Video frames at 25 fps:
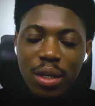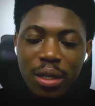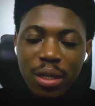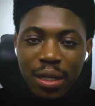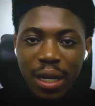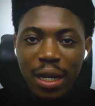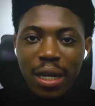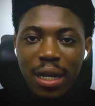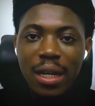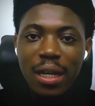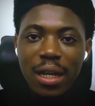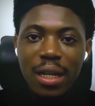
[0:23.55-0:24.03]

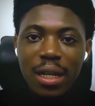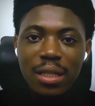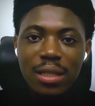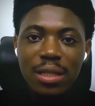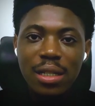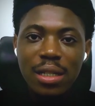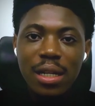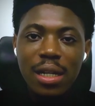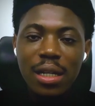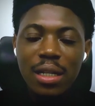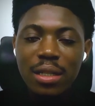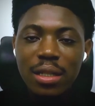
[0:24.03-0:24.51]
directly
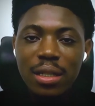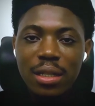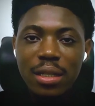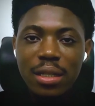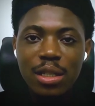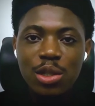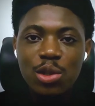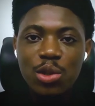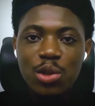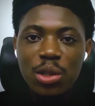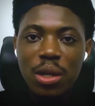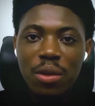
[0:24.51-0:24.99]
integrating
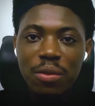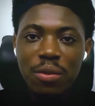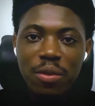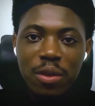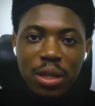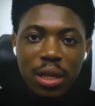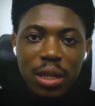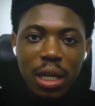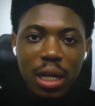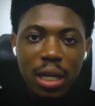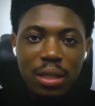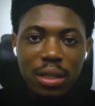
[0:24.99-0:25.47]
into your
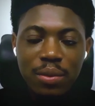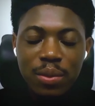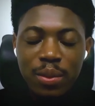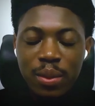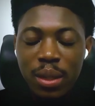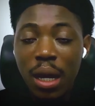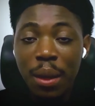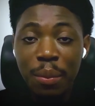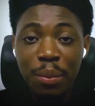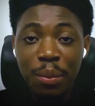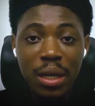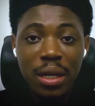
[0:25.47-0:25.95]
Flutter
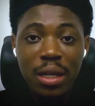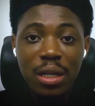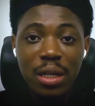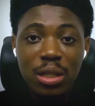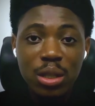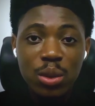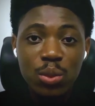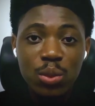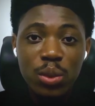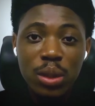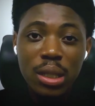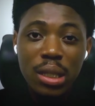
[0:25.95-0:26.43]

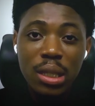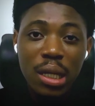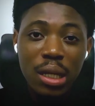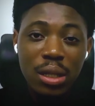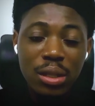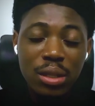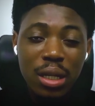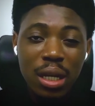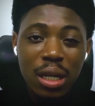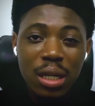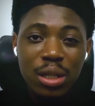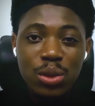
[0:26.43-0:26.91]
application
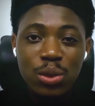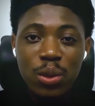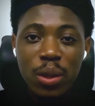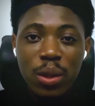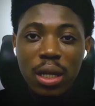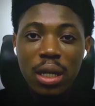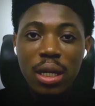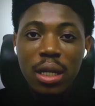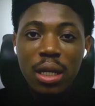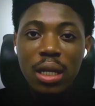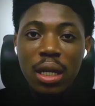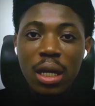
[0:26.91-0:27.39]
without
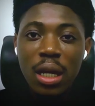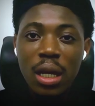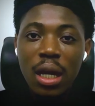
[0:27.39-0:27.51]
actually